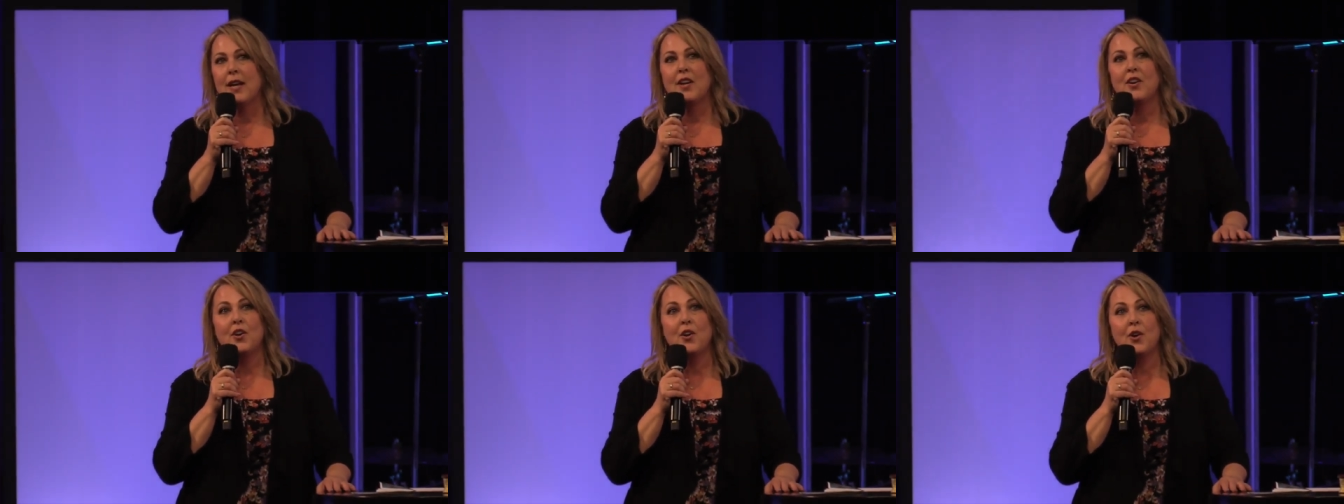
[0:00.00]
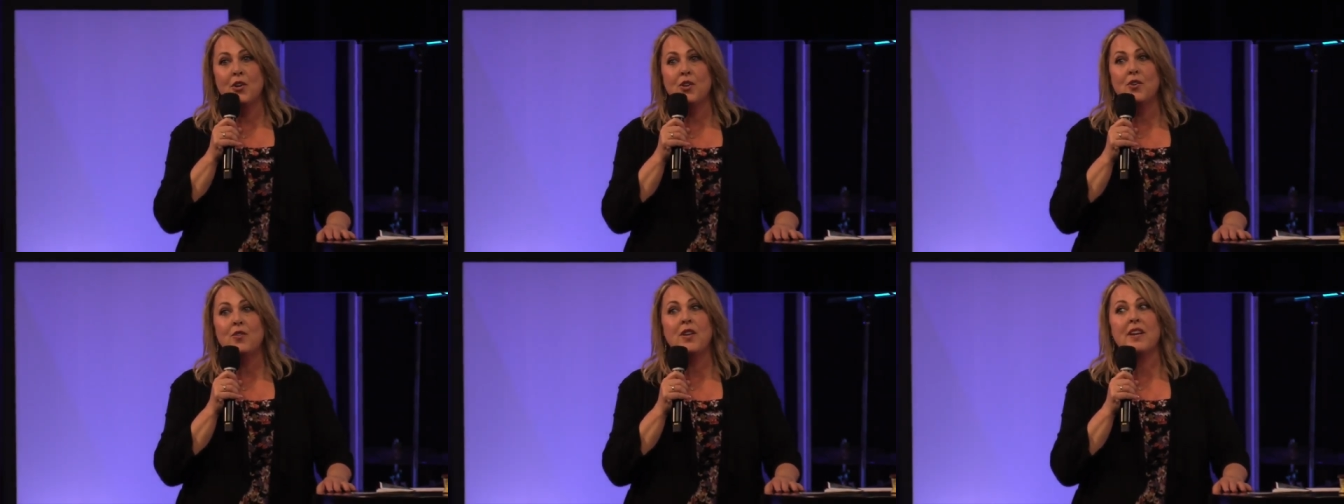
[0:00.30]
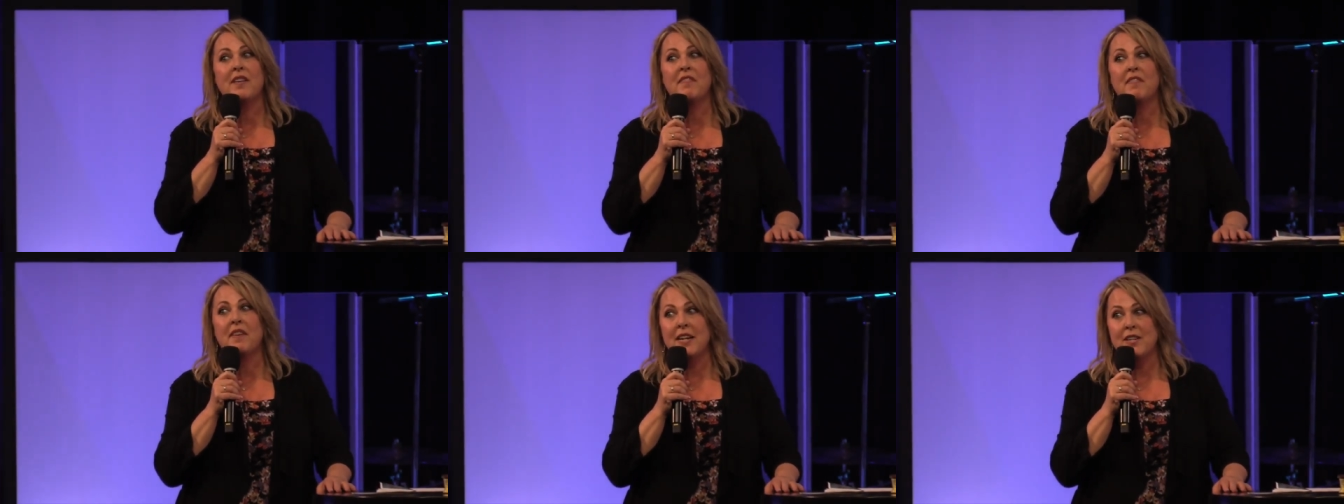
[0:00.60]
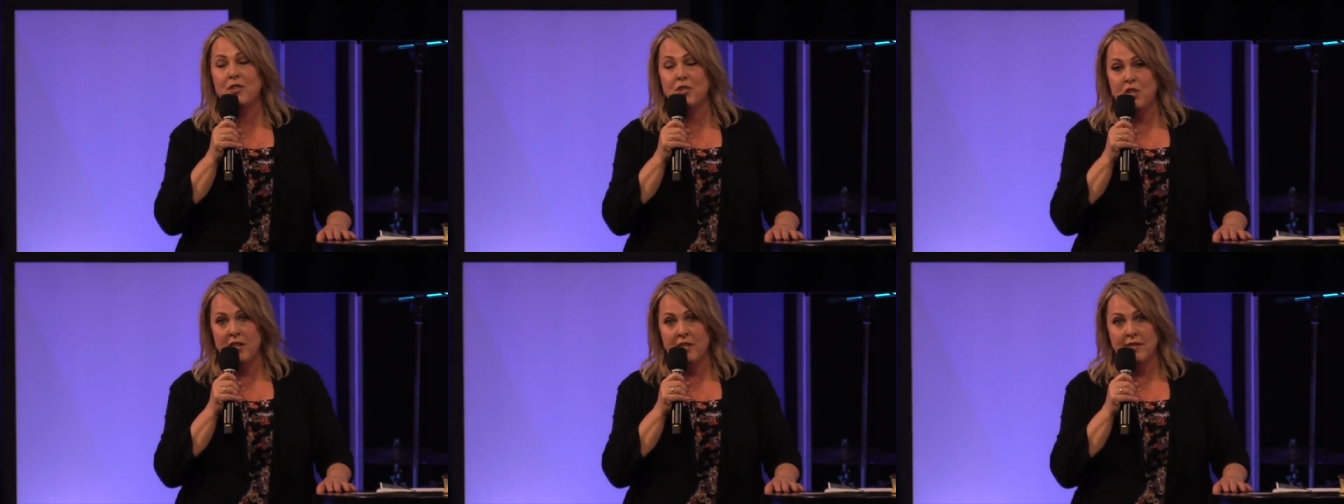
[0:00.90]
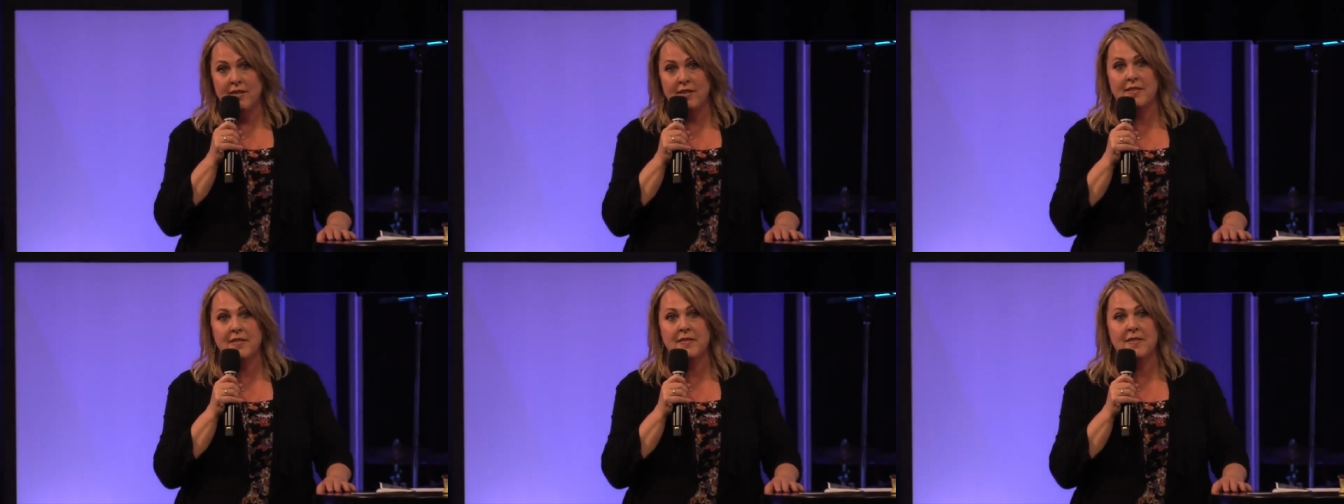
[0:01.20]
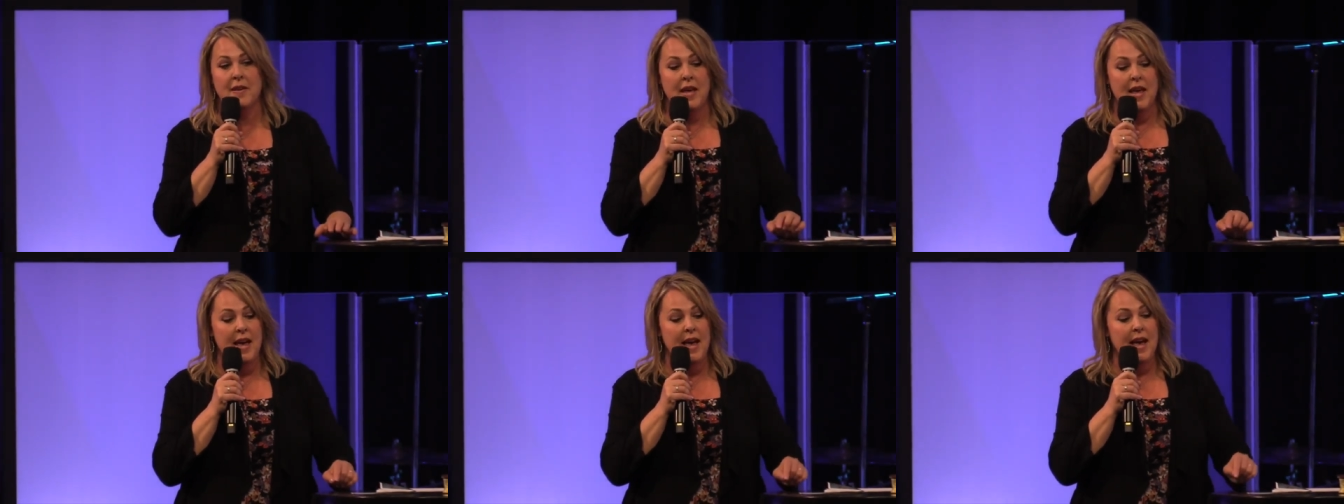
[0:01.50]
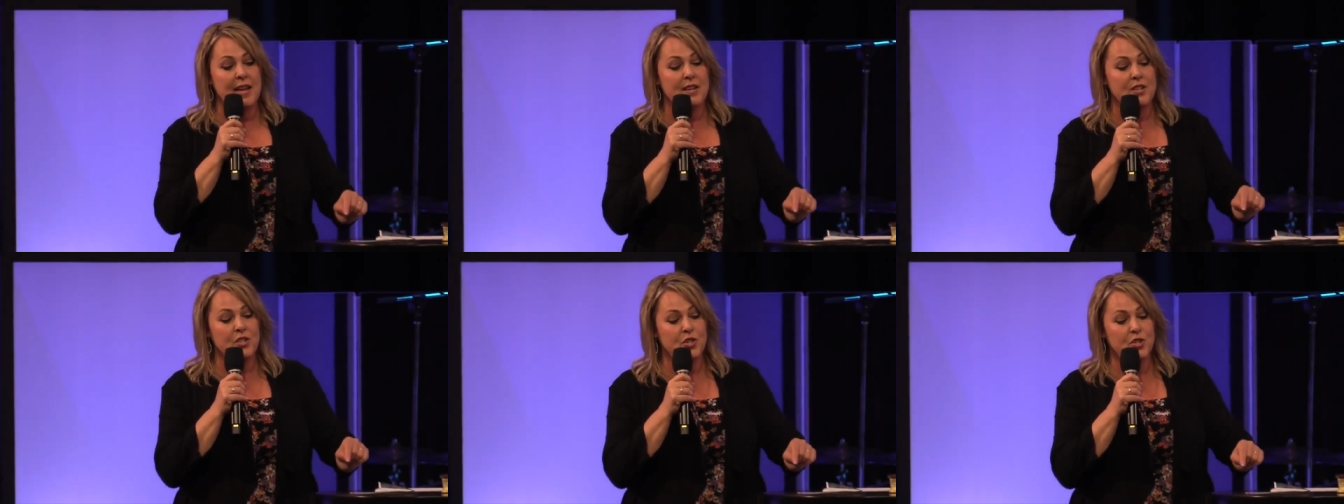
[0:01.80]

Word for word: No, you need to find Jesus. And